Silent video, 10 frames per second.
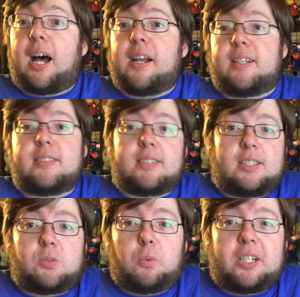honest.
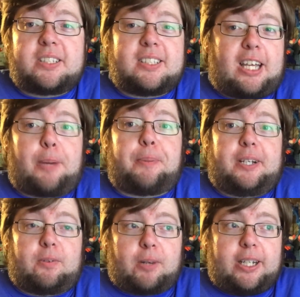It's what's
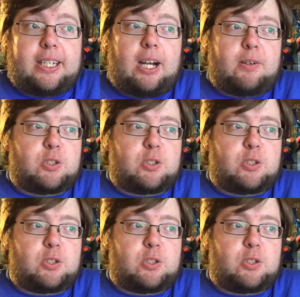happening right now.